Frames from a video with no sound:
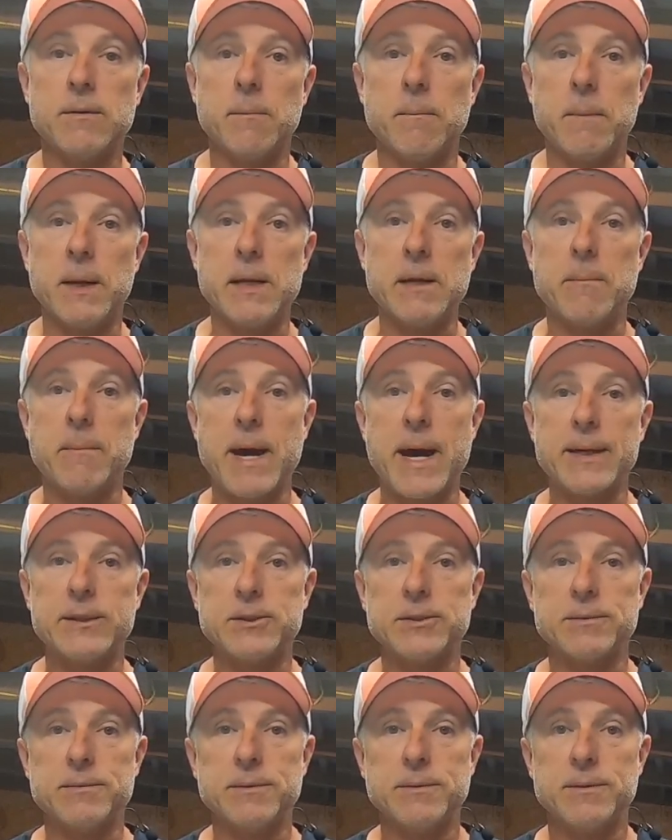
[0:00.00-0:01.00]
medium
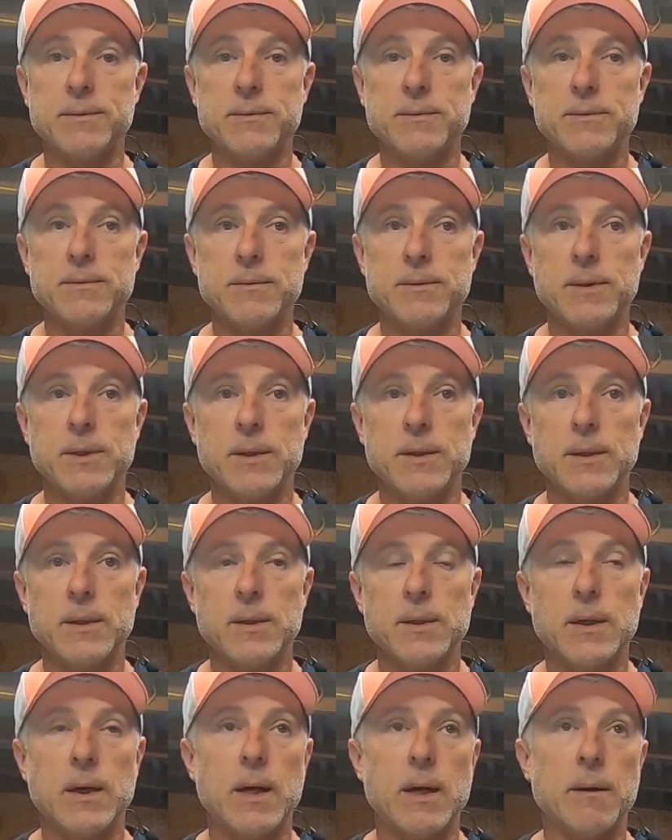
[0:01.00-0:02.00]
action.
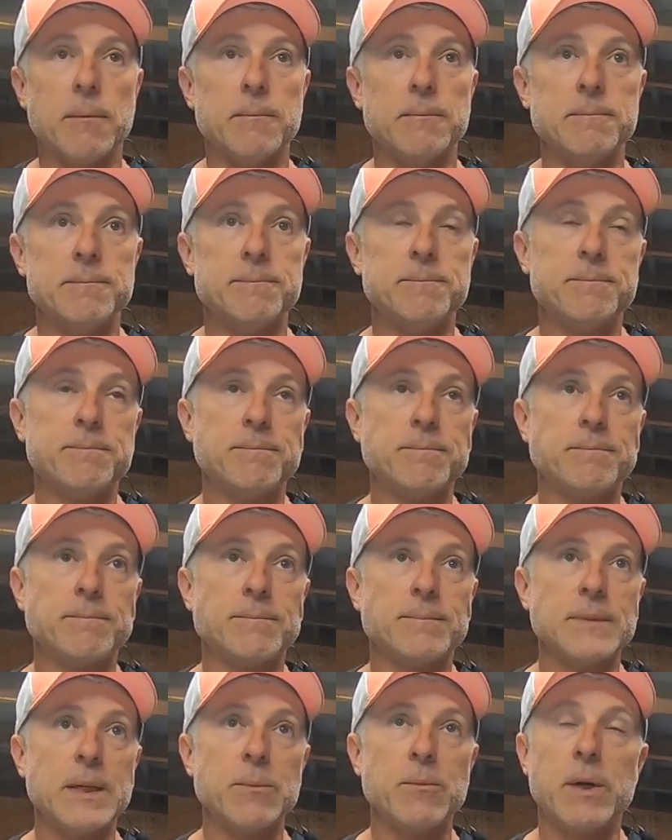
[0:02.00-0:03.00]

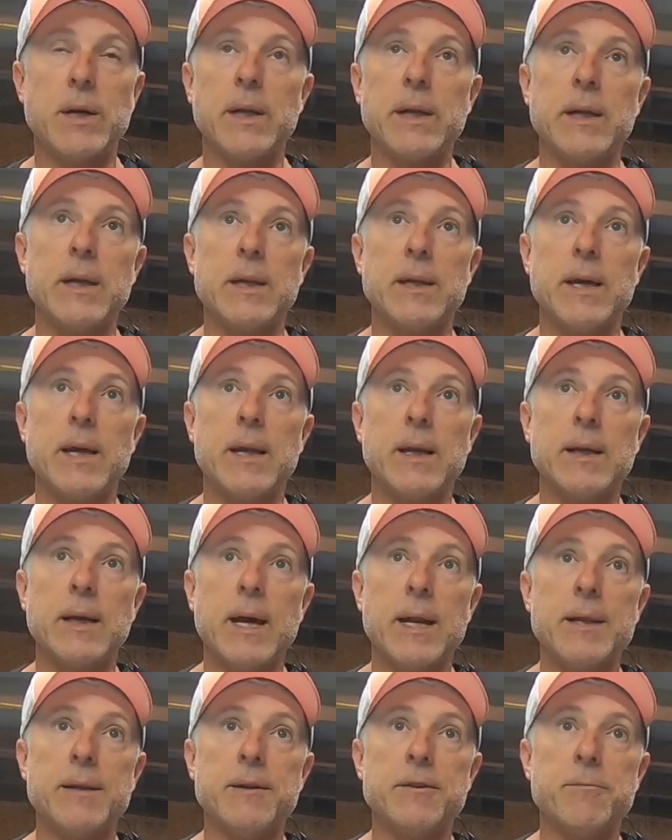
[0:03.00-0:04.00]
When I get that, I
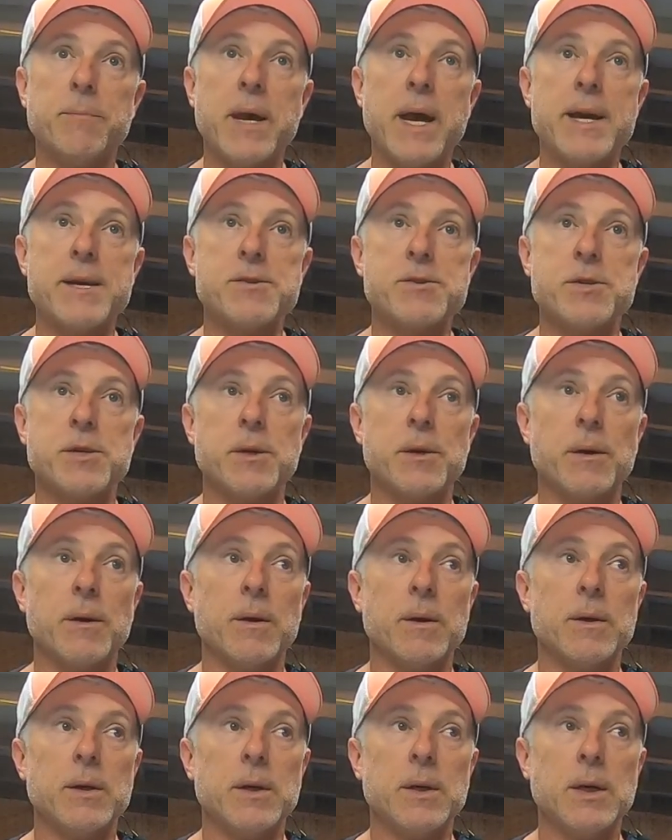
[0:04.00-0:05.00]
got it this past year.
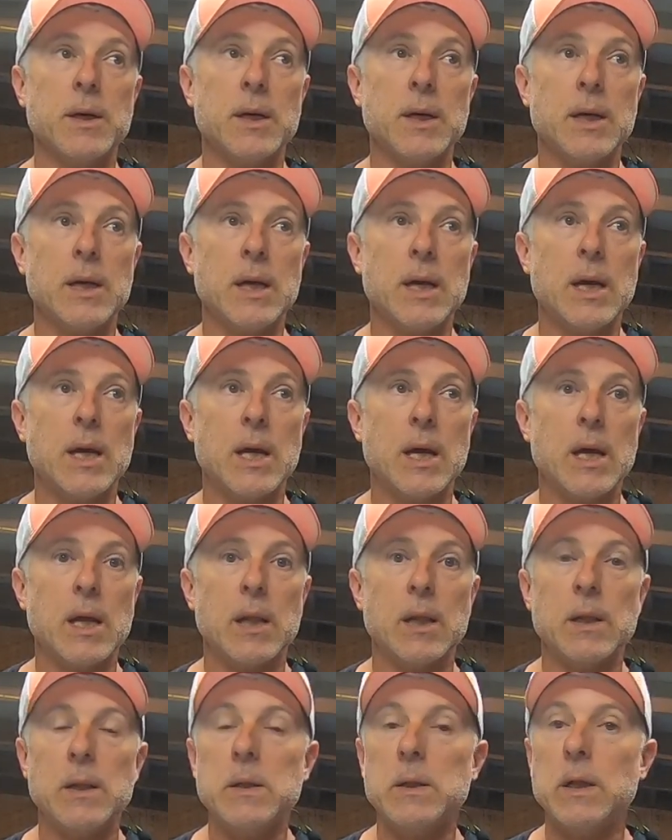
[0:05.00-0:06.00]

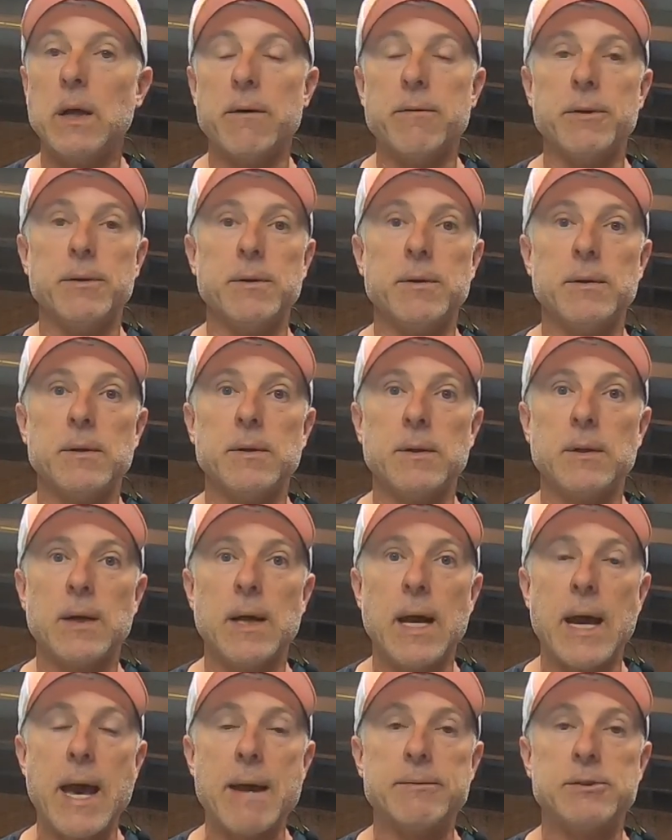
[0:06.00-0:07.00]
Love it,
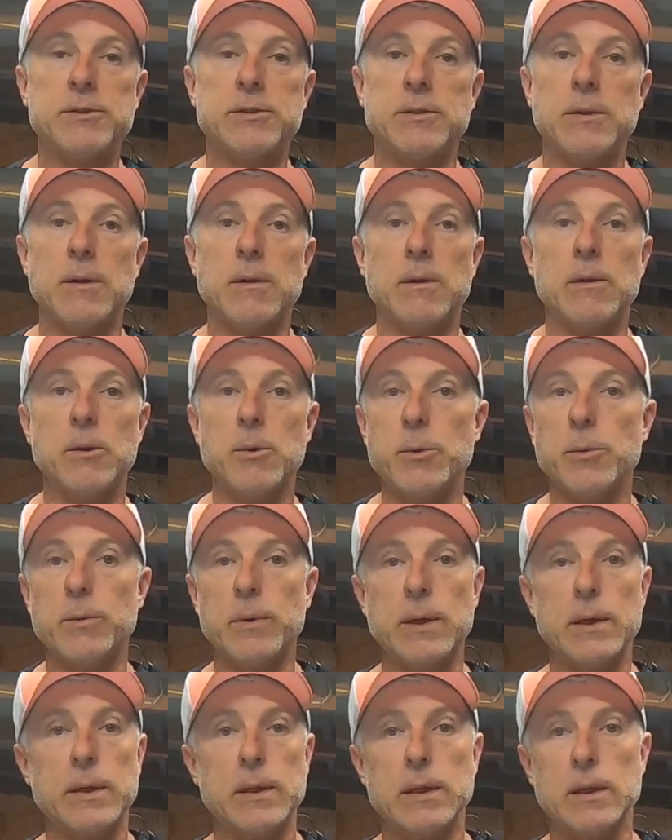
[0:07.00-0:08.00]

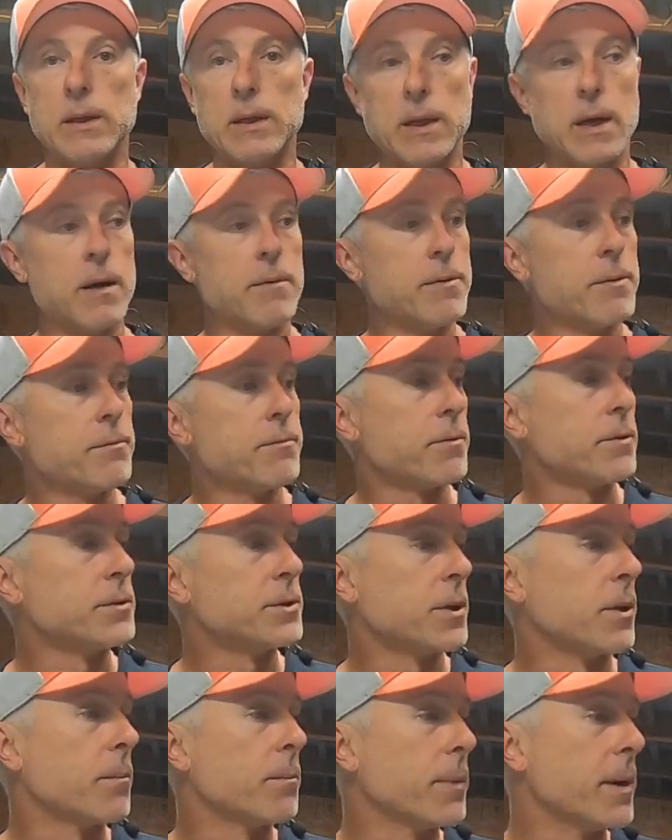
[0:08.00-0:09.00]
absolutely love it for
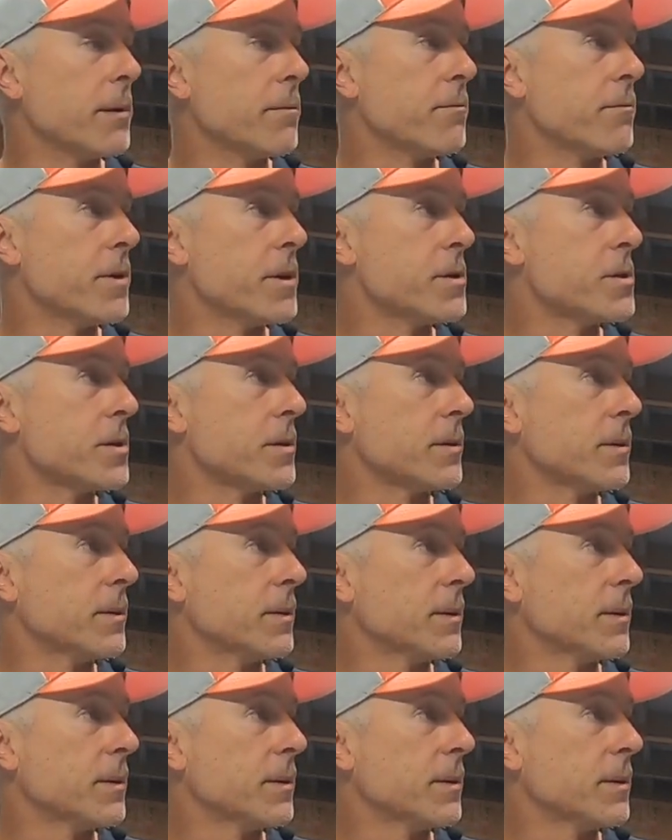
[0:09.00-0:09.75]
jerk bait fishing.